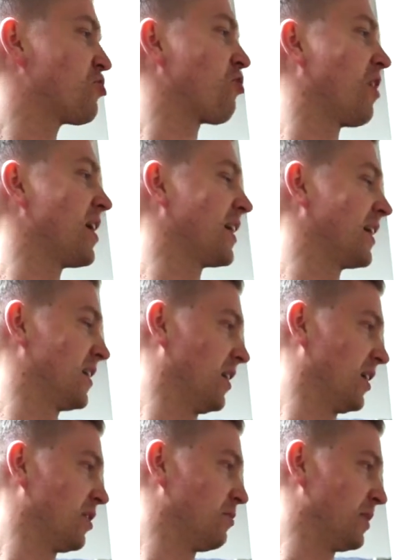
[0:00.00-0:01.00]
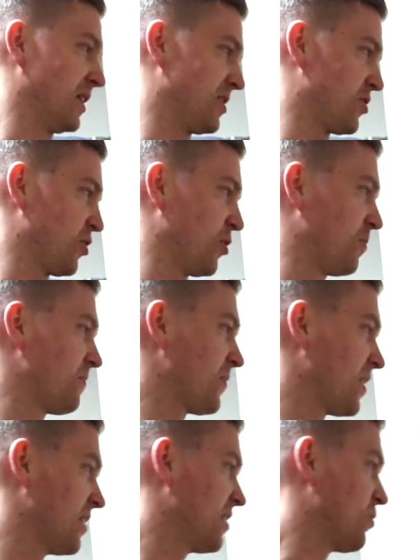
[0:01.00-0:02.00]
trying it a little bit. So
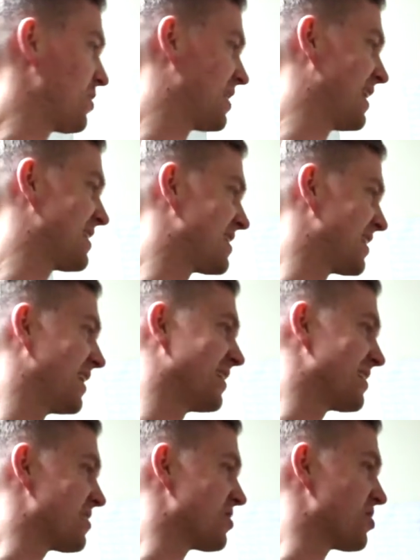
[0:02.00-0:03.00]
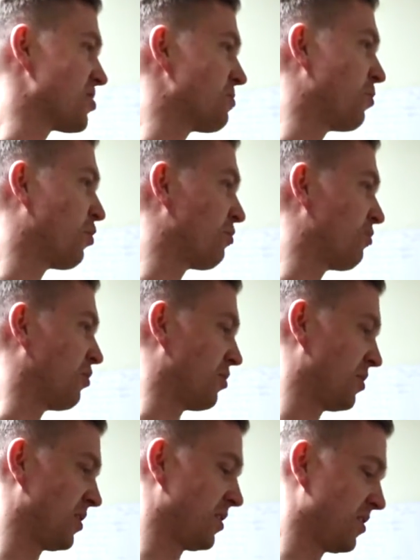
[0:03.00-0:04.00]
with that said, this is just more
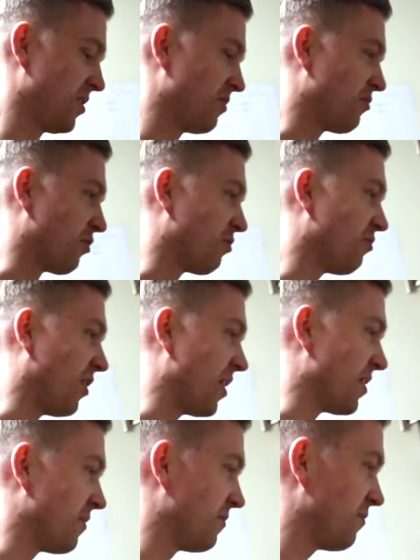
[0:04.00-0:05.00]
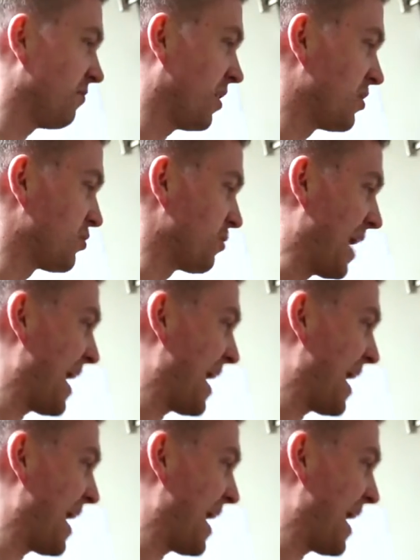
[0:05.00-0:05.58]
for fun to